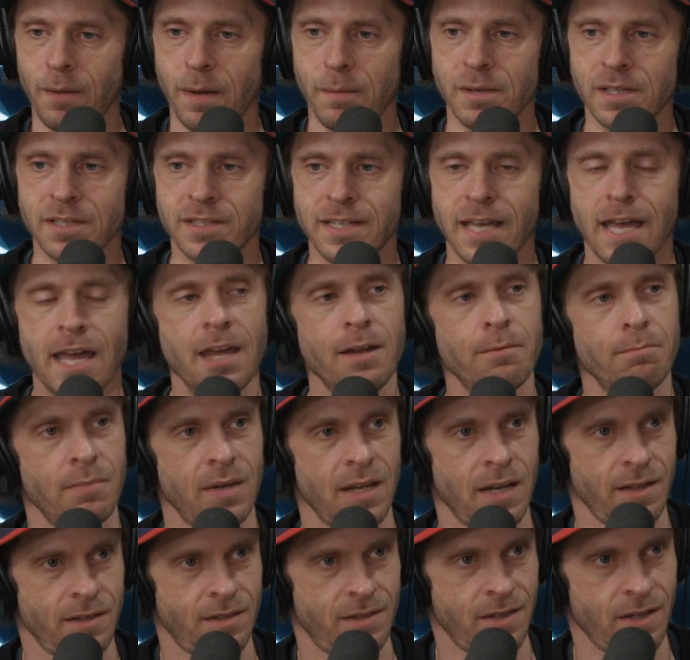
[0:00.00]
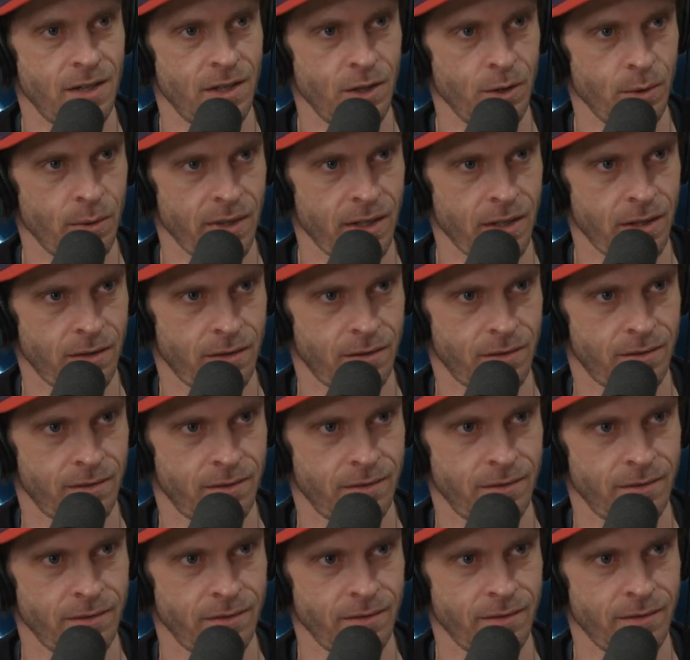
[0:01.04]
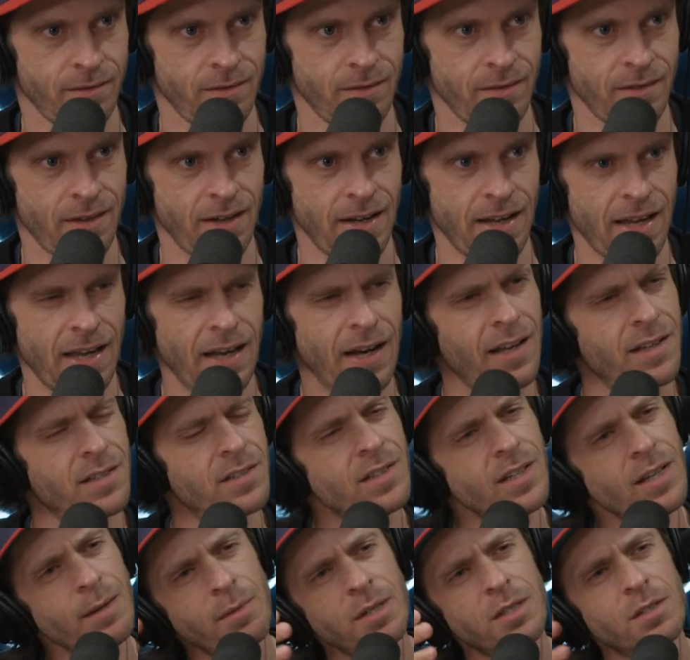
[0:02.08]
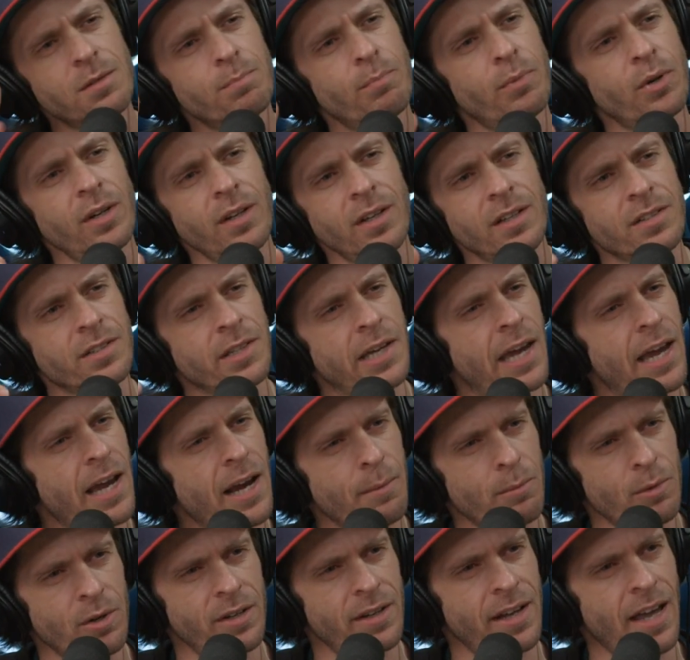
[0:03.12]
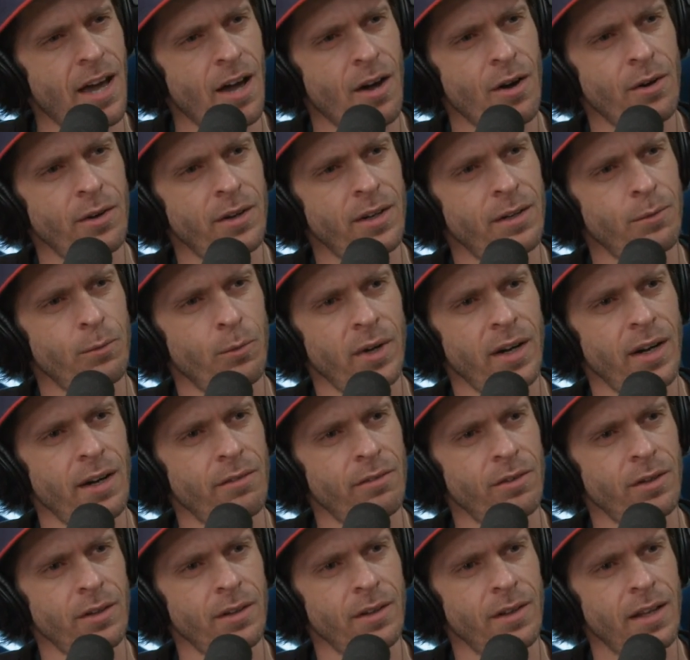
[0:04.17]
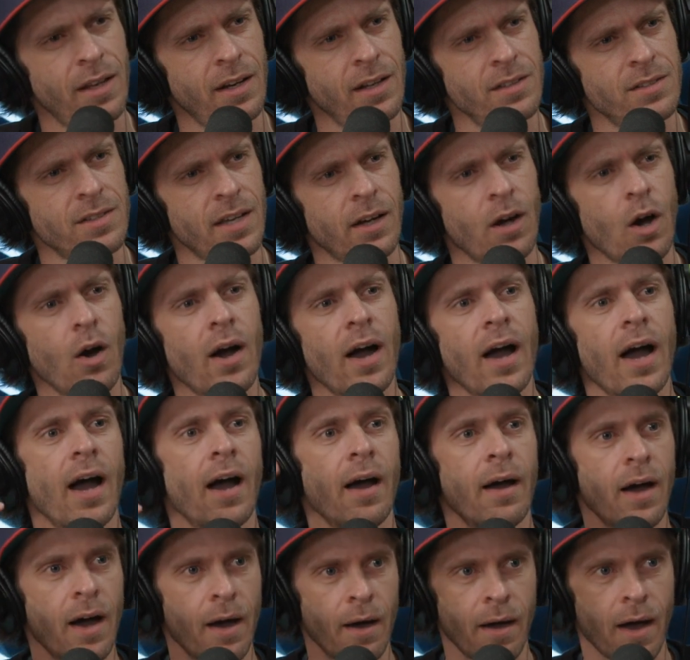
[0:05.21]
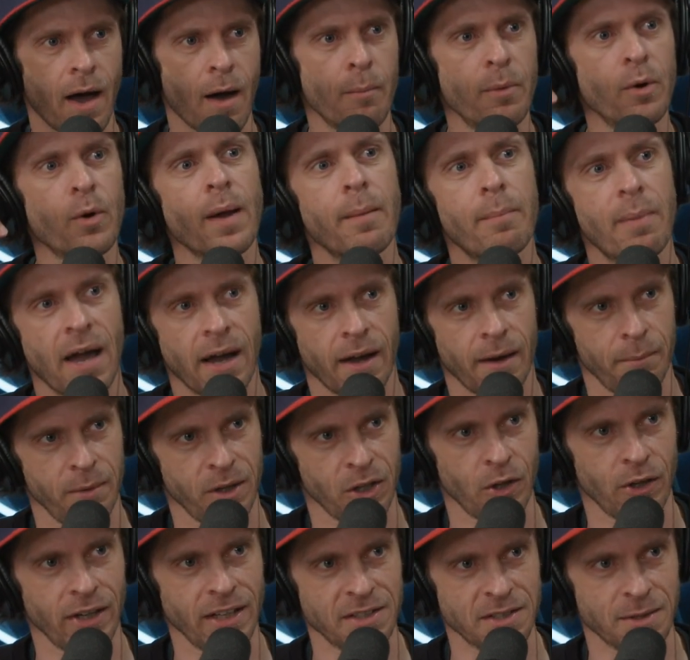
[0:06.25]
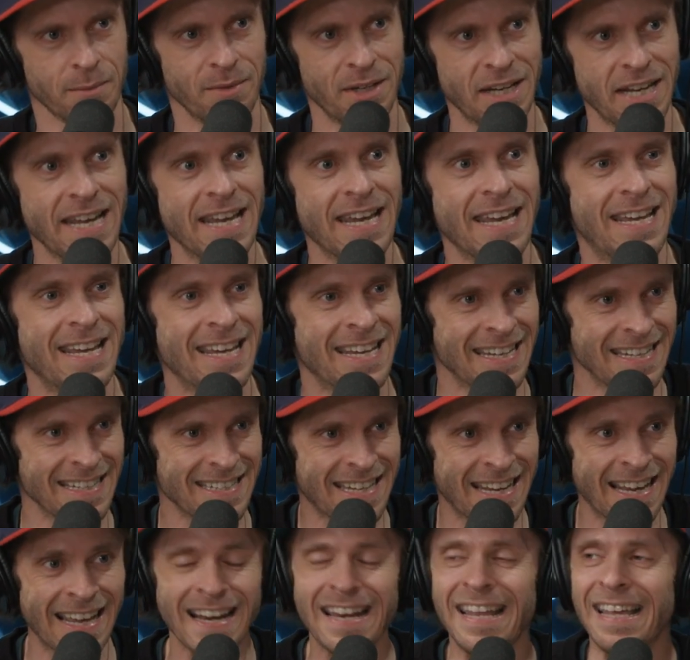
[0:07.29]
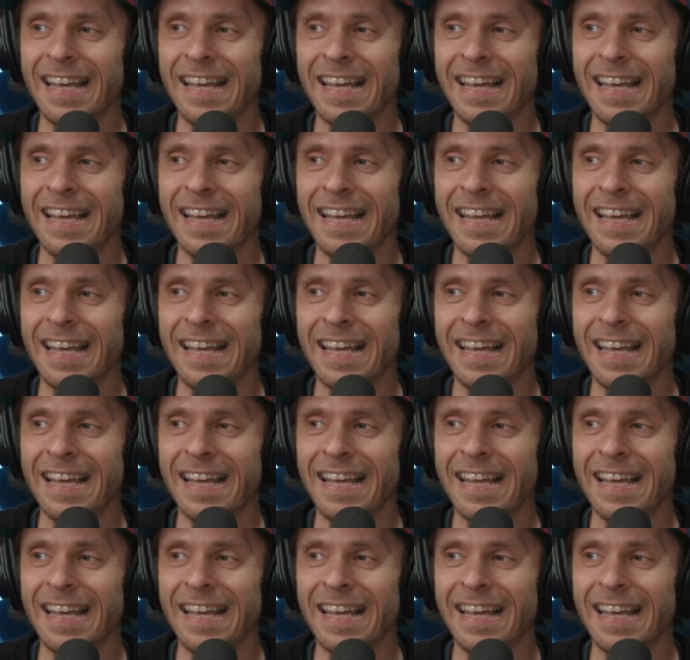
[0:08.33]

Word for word: maybe 10 minutes into it, and I see him. He's putting his camera down and whatever, and then he's like, "Oh, I'll be right back. I'm gonna go get something to eat." And